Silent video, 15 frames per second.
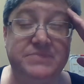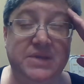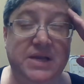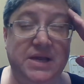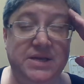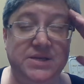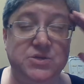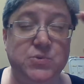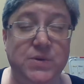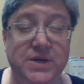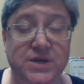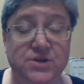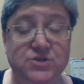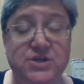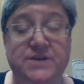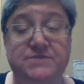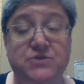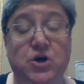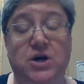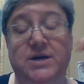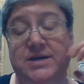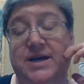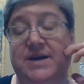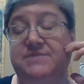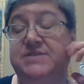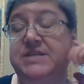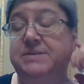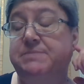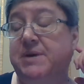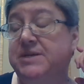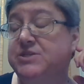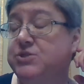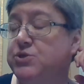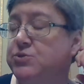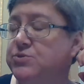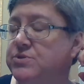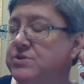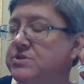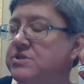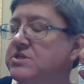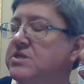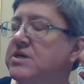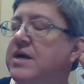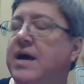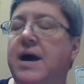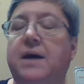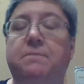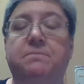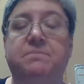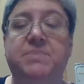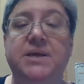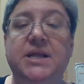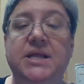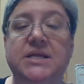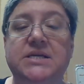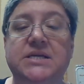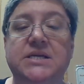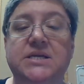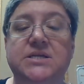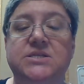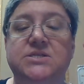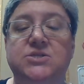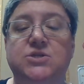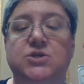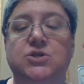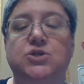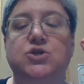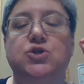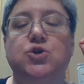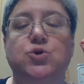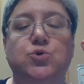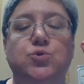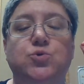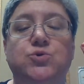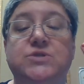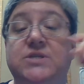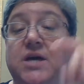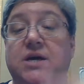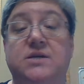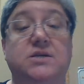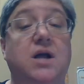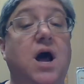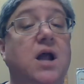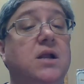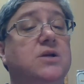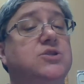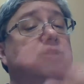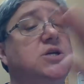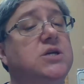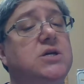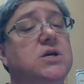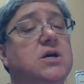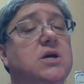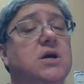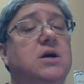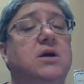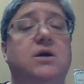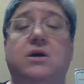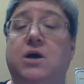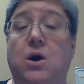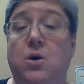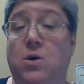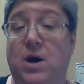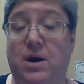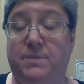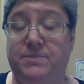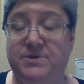the 20 years I've taught, I've seen my students' abilities to use technology go up.